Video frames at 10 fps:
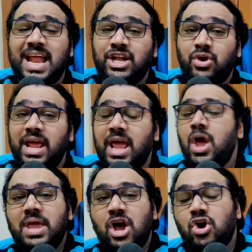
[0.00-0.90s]
and today
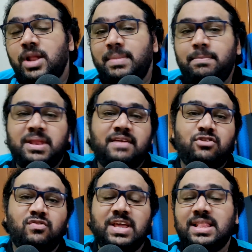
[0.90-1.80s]
we are going to be
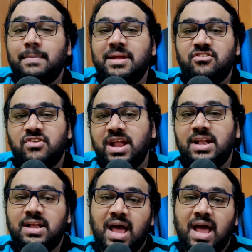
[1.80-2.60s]
previewing the Madrid